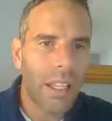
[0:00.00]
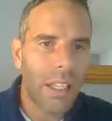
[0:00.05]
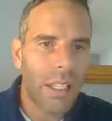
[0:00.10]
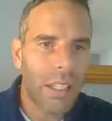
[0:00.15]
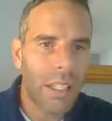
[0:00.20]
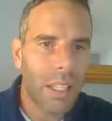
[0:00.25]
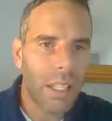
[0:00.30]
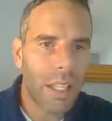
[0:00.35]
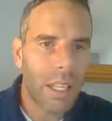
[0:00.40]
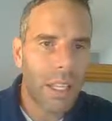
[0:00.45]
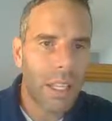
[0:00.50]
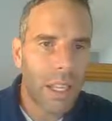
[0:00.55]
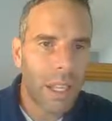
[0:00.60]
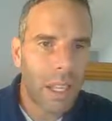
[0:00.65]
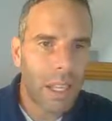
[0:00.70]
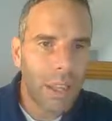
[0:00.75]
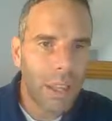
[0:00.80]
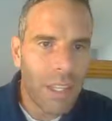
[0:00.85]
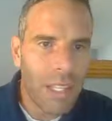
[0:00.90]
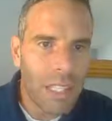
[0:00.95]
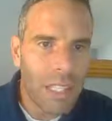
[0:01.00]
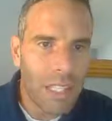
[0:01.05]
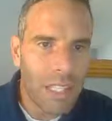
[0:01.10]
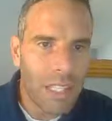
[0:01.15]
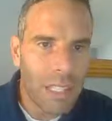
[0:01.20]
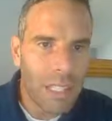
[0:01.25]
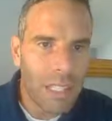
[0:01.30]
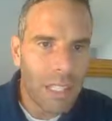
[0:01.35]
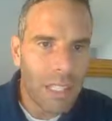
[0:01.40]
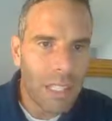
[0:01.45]
and
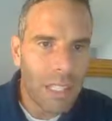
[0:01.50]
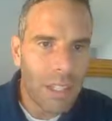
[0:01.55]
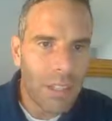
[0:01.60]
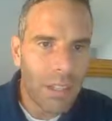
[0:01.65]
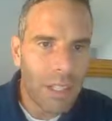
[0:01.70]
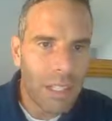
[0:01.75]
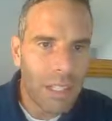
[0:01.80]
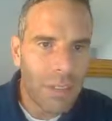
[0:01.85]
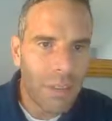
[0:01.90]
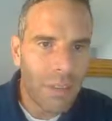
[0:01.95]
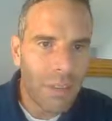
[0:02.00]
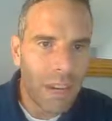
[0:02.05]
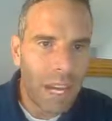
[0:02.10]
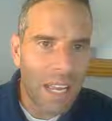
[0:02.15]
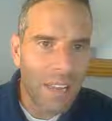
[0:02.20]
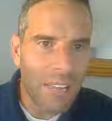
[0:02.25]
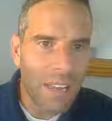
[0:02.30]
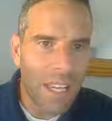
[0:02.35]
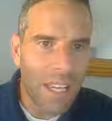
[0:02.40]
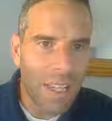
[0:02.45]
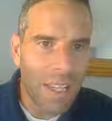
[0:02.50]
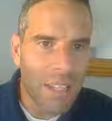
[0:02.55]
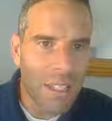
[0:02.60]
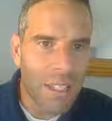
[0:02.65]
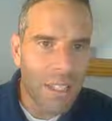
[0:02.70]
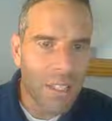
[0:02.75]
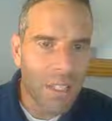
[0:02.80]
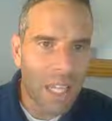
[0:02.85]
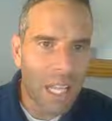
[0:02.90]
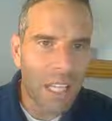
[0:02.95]
this is
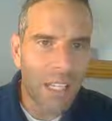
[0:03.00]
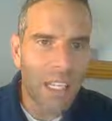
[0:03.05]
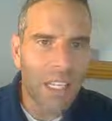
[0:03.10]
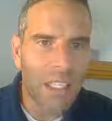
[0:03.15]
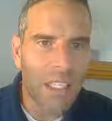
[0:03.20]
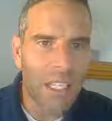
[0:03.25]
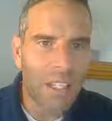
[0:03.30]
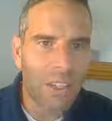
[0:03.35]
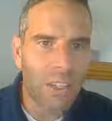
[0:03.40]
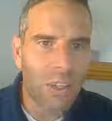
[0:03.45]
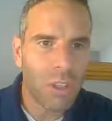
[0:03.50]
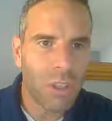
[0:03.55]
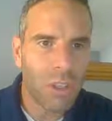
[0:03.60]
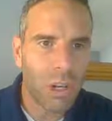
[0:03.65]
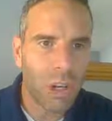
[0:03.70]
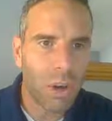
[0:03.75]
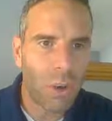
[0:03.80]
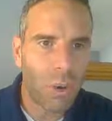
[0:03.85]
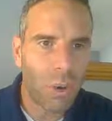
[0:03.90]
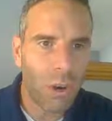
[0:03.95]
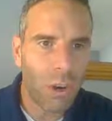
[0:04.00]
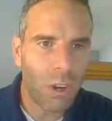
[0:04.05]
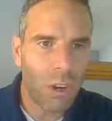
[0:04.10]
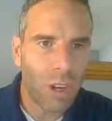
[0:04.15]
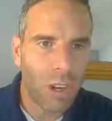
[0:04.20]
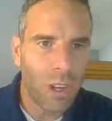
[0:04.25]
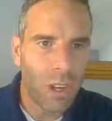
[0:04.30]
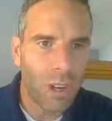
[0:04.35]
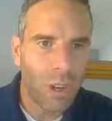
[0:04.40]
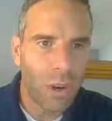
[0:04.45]
5/8. Let's say 2
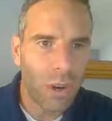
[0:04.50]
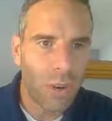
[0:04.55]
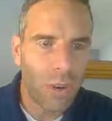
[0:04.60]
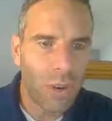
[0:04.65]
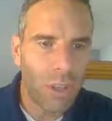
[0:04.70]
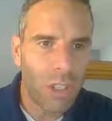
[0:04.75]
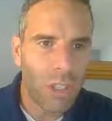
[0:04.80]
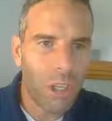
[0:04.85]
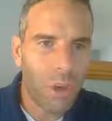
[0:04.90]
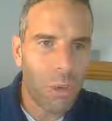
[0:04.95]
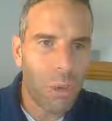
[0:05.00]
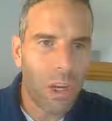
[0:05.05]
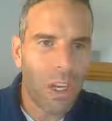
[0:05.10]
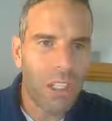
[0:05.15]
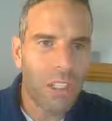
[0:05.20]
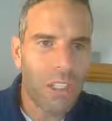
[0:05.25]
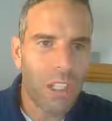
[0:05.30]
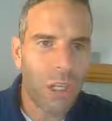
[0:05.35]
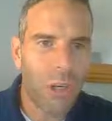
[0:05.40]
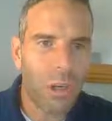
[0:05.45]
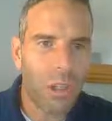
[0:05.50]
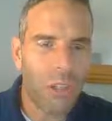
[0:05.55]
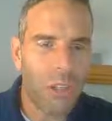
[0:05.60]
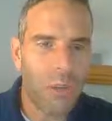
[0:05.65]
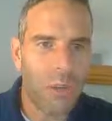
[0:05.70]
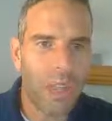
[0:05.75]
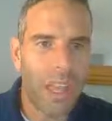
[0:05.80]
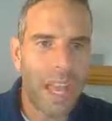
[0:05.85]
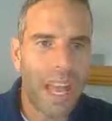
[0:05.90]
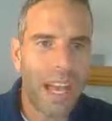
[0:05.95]
1/4. You don't want it to
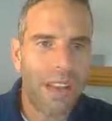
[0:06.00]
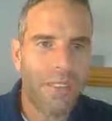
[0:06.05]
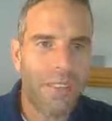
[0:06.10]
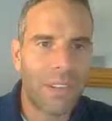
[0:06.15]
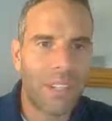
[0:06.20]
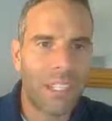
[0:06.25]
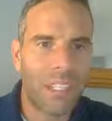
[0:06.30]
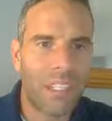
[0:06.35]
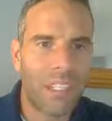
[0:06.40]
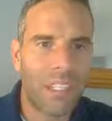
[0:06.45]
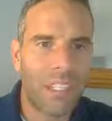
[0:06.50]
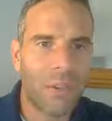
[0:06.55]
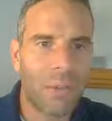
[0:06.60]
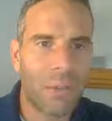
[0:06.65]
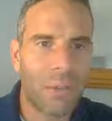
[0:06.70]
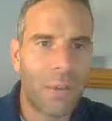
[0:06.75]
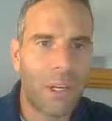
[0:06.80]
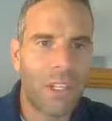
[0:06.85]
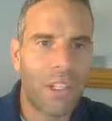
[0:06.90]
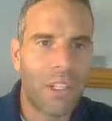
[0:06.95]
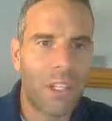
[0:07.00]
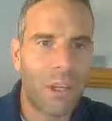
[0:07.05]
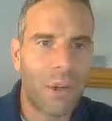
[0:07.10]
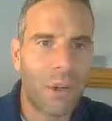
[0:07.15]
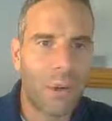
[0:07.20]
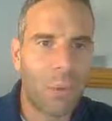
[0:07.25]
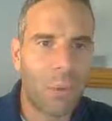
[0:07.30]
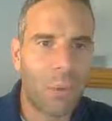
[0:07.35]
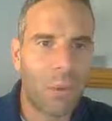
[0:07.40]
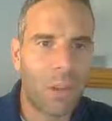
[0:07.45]
go to a half an inch. We want
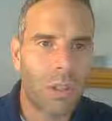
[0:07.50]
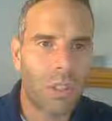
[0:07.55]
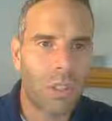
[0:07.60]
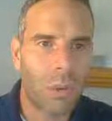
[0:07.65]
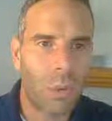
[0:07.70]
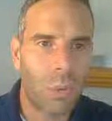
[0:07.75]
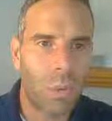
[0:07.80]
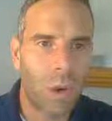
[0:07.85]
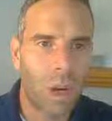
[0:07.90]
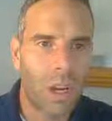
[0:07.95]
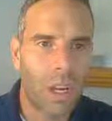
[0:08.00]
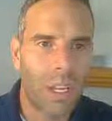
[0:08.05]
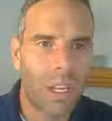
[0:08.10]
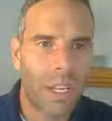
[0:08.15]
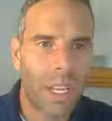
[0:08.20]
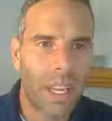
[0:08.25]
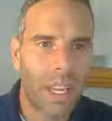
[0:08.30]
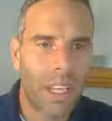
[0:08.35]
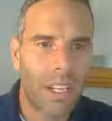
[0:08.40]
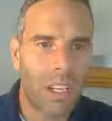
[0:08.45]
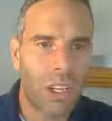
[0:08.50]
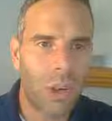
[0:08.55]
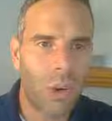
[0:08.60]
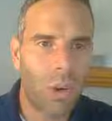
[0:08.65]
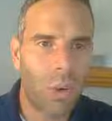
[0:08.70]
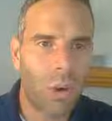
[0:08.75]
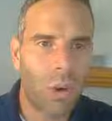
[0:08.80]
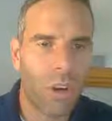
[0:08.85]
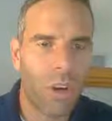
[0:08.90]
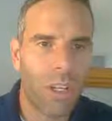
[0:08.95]
it to go to 1
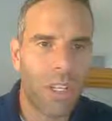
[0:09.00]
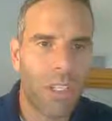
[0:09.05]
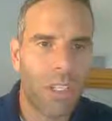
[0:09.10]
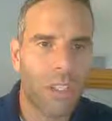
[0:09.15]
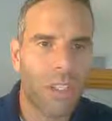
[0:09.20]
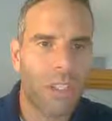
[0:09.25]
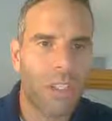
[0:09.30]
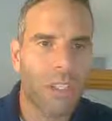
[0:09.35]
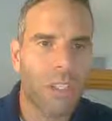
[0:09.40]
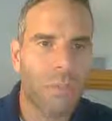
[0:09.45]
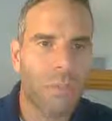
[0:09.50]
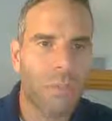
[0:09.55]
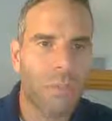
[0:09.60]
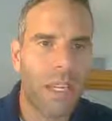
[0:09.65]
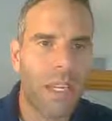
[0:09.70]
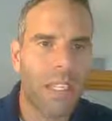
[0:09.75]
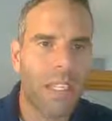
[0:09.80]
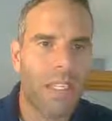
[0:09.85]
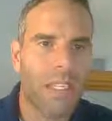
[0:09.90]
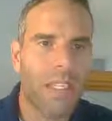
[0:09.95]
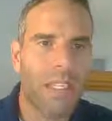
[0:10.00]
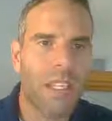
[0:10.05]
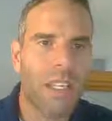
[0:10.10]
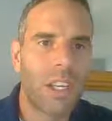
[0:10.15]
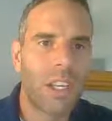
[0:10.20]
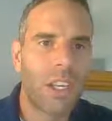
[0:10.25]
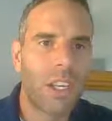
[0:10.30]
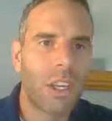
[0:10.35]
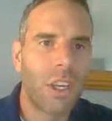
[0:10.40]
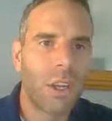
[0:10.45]
1/4 inch
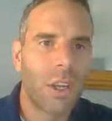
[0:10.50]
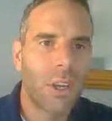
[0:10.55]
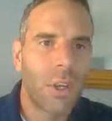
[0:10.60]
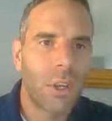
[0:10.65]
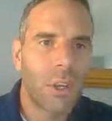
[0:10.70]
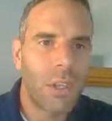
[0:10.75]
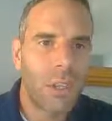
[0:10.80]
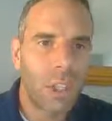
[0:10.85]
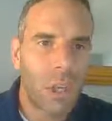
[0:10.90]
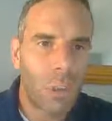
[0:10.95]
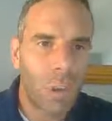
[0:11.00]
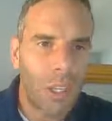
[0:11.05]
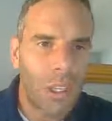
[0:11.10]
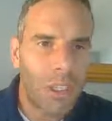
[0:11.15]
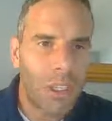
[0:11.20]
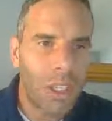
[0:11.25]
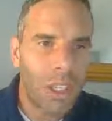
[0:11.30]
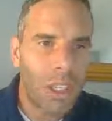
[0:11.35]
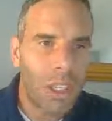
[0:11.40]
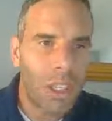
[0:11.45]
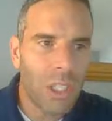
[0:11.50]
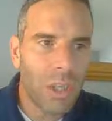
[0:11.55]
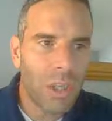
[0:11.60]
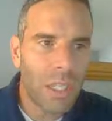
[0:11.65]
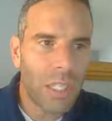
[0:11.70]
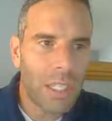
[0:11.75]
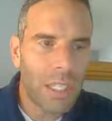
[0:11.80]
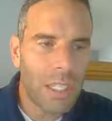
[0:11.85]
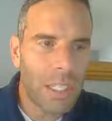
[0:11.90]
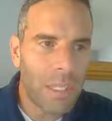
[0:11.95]
space. So what you
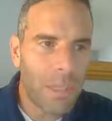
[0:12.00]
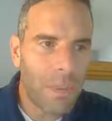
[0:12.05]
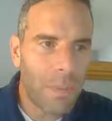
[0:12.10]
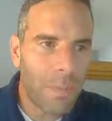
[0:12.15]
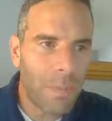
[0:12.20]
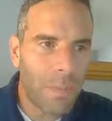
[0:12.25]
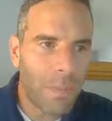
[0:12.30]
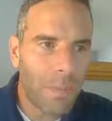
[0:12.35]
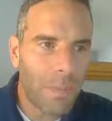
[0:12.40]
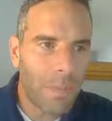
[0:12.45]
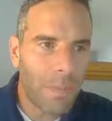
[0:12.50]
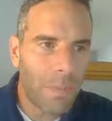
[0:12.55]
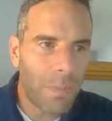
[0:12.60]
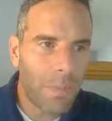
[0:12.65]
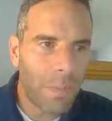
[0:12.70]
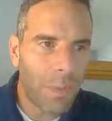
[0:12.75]
can do is